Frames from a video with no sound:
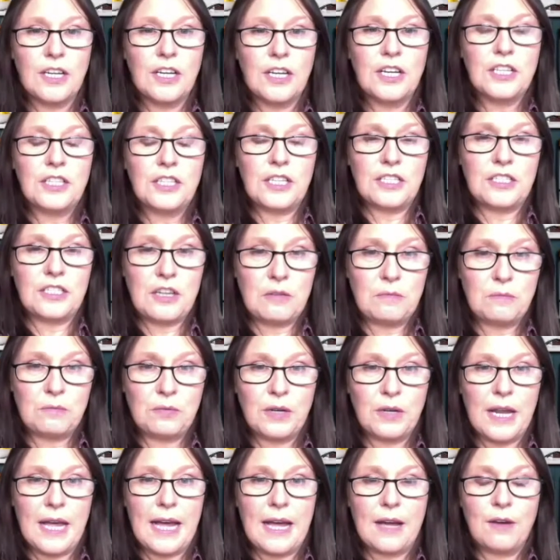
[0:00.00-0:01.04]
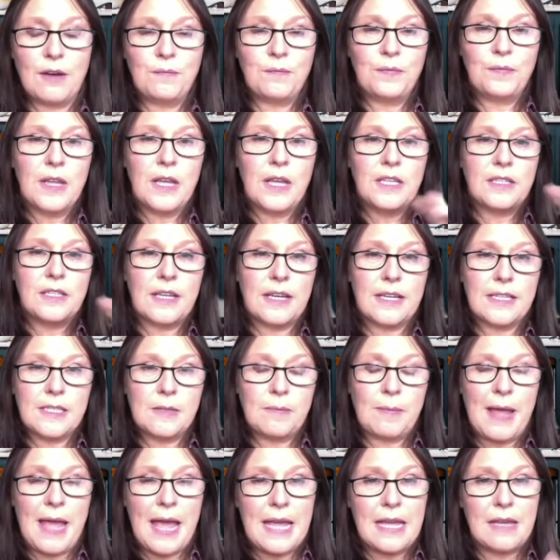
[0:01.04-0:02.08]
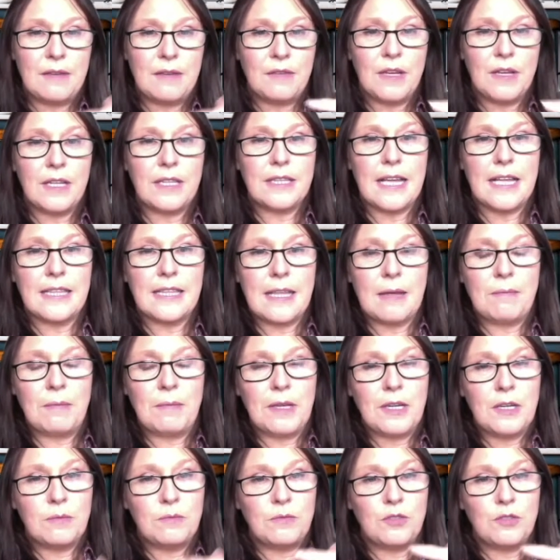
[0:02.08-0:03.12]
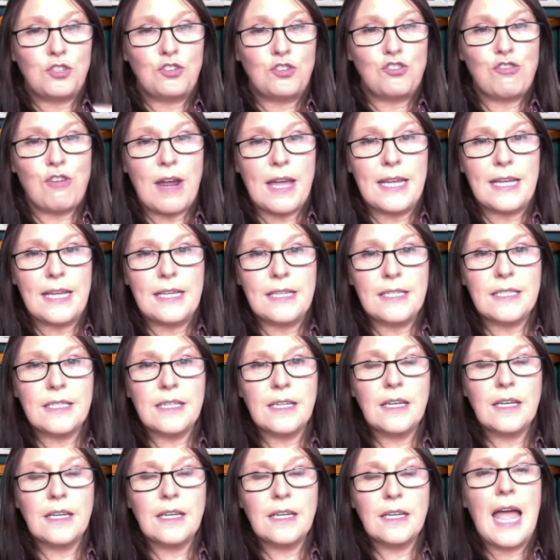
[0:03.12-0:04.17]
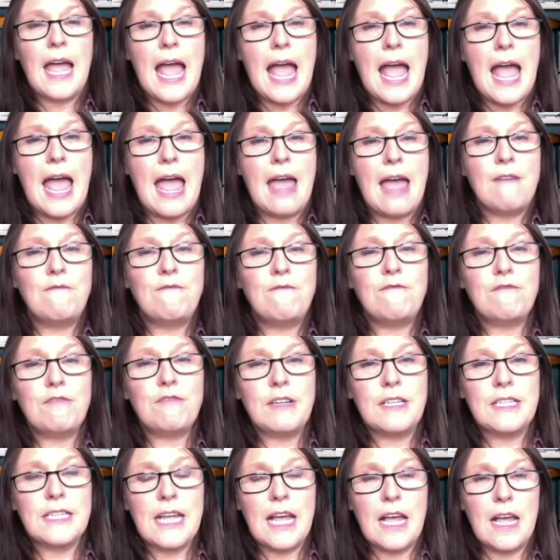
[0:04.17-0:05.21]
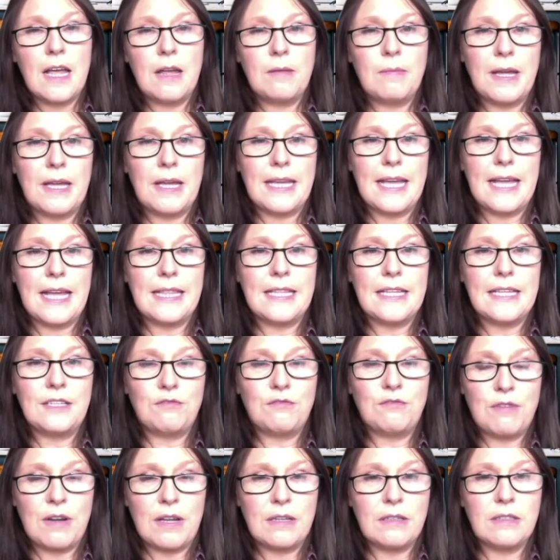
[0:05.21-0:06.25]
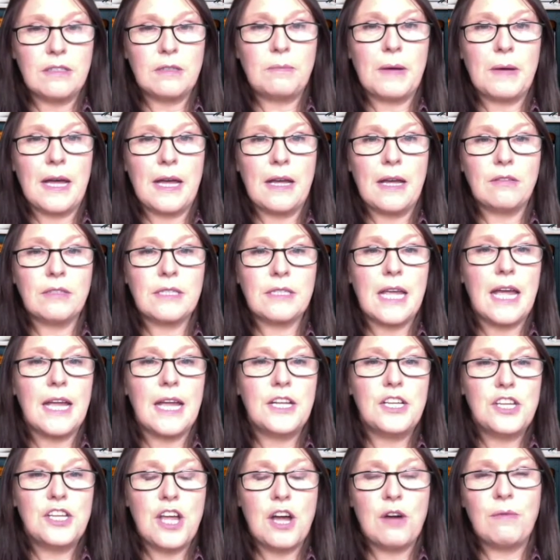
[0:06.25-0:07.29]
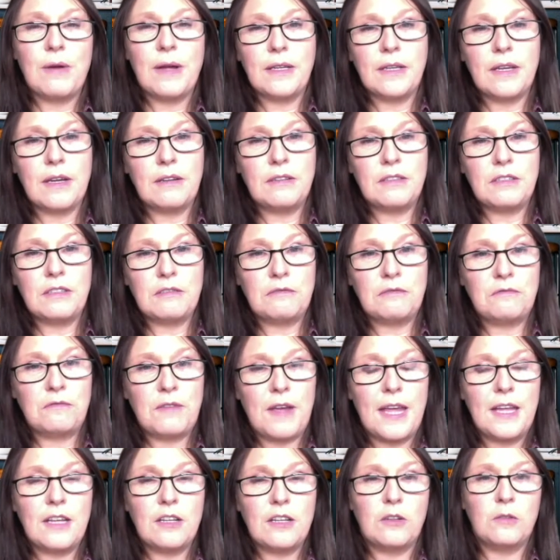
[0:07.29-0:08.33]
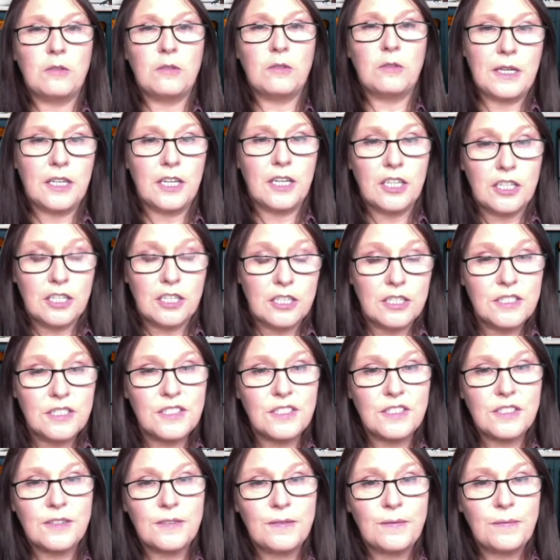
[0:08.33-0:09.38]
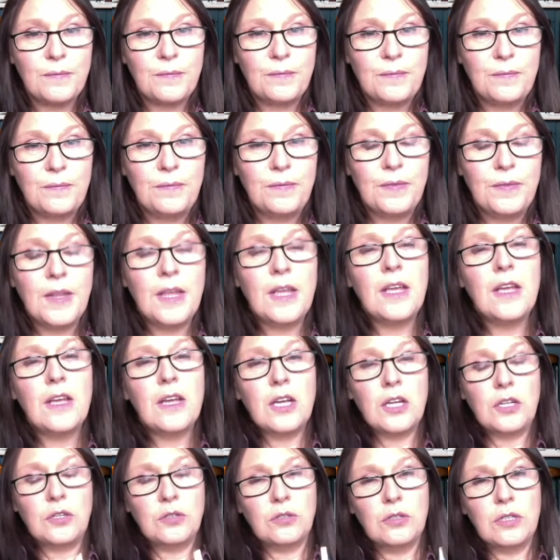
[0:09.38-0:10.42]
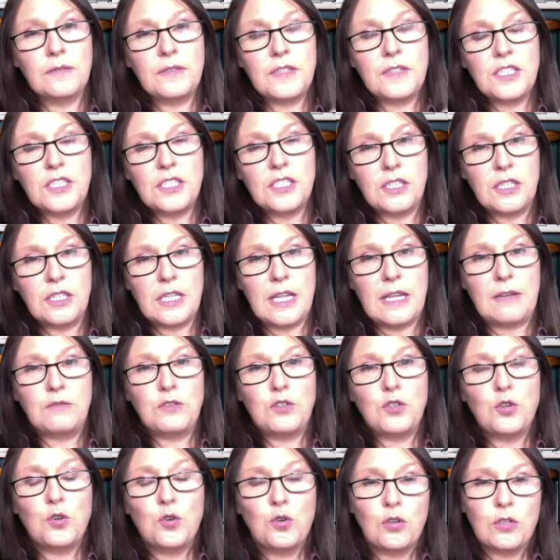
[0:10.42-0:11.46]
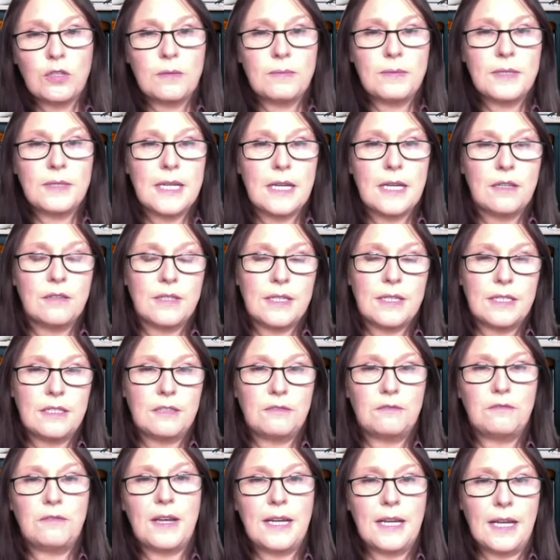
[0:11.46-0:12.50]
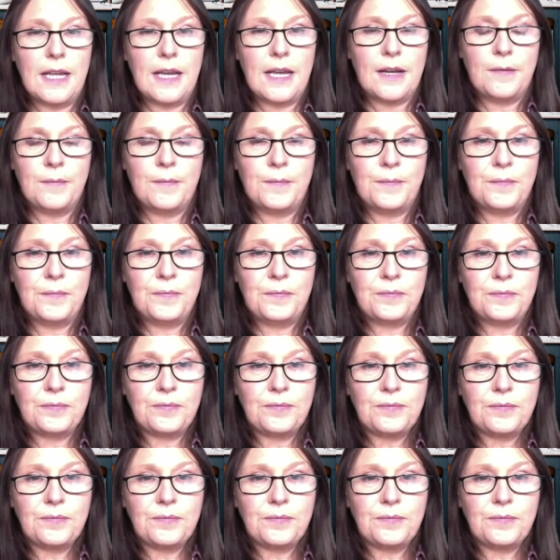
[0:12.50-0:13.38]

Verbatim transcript: They don't pull out. That's a behaviour. That then becomes a trait. Every time I get this roundabout, I know I'm going to fail because, and all of a sudden they've taught themselves into failure. Yep.